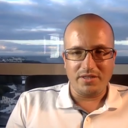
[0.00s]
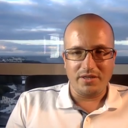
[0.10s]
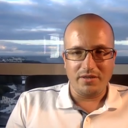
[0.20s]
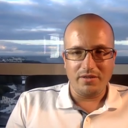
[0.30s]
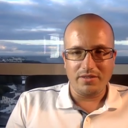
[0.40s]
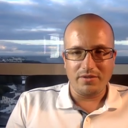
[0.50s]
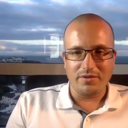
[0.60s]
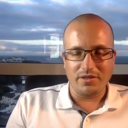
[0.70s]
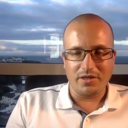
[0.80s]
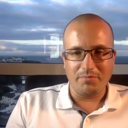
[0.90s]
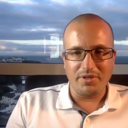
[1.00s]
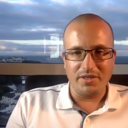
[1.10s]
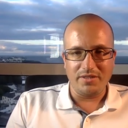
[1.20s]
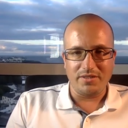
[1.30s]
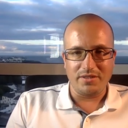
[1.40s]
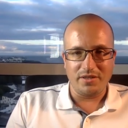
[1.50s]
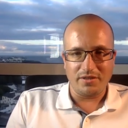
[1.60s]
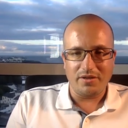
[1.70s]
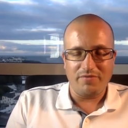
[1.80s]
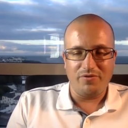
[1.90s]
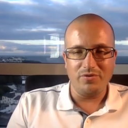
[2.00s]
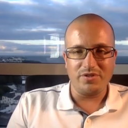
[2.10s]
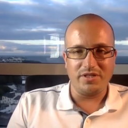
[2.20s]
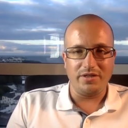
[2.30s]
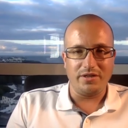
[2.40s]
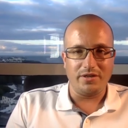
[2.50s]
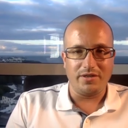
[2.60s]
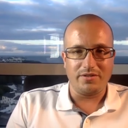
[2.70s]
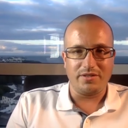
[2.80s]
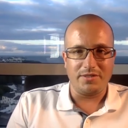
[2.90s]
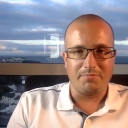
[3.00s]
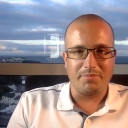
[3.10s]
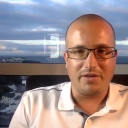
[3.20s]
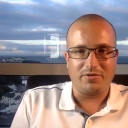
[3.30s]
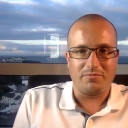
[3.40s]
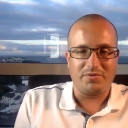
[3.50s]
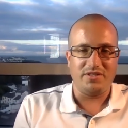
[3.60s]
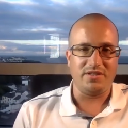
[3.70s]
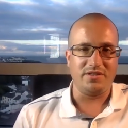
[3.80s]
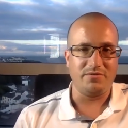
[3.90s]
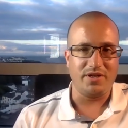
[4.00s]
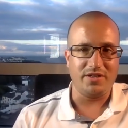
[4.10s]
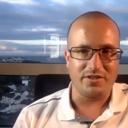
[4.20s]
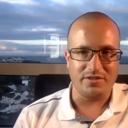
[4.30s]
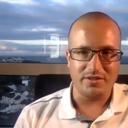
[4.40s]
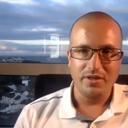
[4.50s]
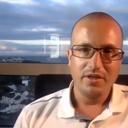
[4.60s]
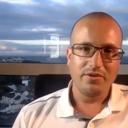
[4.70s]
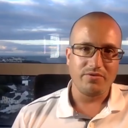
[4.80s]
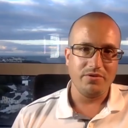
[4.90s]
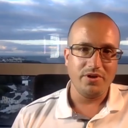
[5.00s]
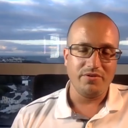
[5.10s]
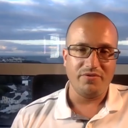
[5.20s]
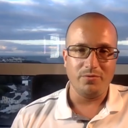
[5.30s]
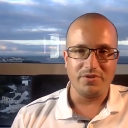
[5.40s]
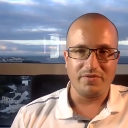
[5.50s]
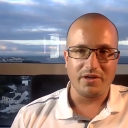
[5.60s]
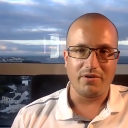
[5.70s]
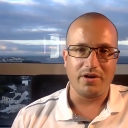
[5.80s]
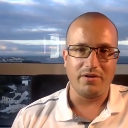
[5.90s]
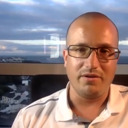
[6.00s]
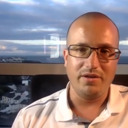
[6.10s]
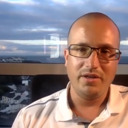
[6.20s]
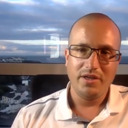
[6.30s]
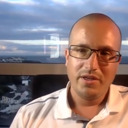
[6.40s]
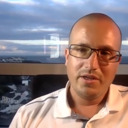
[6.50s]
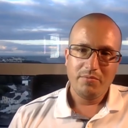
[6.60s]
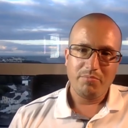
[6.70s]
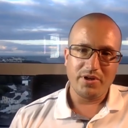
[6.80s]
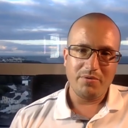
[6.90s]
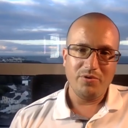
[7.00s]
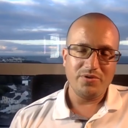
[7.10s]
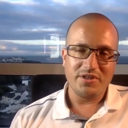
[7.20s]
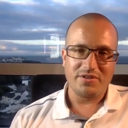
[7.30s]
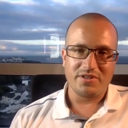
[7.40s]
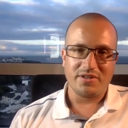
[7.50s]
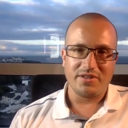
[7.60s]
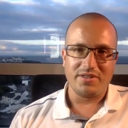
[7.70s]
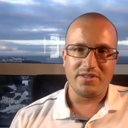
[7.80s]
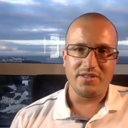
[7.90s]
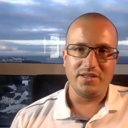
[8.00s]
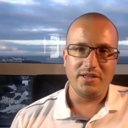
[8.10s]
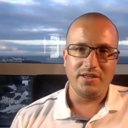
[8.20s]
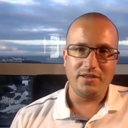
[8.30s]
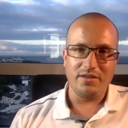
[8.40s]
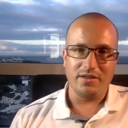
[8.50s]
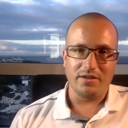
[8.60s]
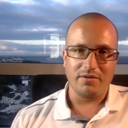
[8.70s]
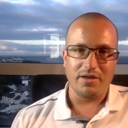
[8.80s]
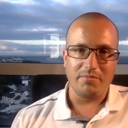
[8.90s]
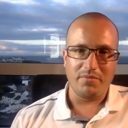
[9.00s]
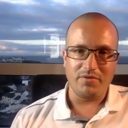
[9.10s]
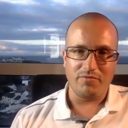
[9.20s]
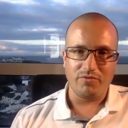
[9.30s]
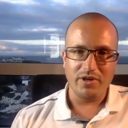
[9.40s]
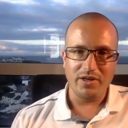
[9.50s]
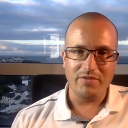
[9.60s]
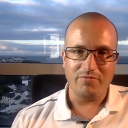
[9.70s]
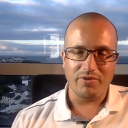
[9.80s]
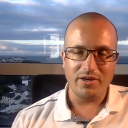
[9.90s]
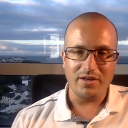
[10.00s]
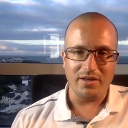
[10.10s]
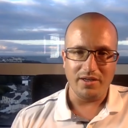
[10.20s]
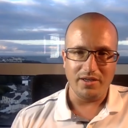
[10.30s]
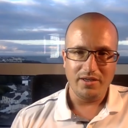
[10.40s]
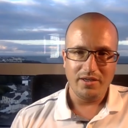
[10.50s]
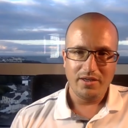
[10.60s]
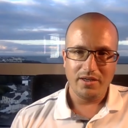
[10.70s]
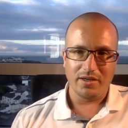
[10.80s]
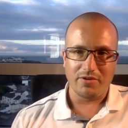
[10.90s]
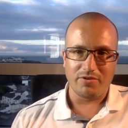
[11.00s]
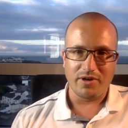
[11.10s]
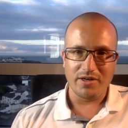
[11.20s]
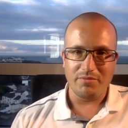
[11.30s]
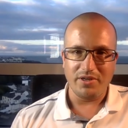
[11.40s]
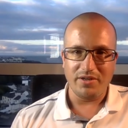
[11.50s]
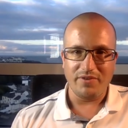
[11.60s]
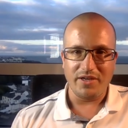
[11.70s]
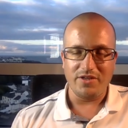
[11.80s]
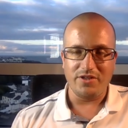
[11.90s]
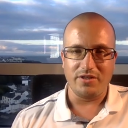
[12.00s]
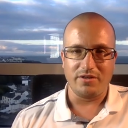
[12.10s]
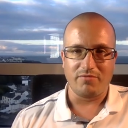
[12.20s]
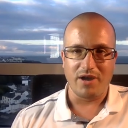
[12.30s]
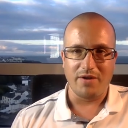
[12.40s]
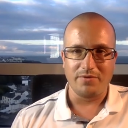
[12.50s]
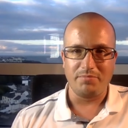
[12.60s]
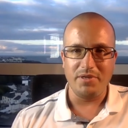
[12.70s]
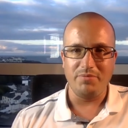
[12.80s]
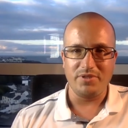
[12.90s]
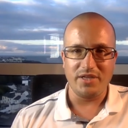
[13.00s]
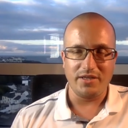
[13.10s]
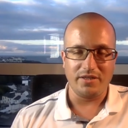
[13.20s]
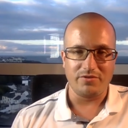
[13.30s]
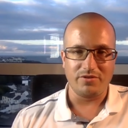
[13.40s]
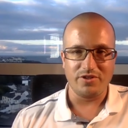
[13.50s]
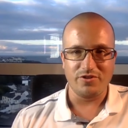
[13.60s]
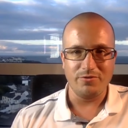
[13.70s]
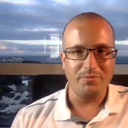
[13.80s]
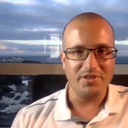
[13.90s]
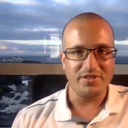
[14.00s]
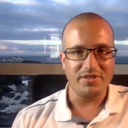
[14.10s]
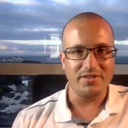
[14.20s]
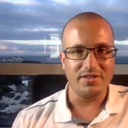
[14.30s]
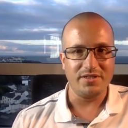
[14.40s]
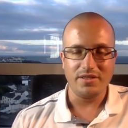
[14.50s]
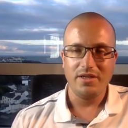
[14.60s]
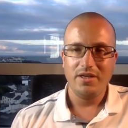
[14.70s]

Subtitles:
So there's a lot of companies that are unfortunately going into these bankruptcy situations through no fault of their own. But I'm also starting to see, you know, really, really incredible innovation around people taking traditional businesses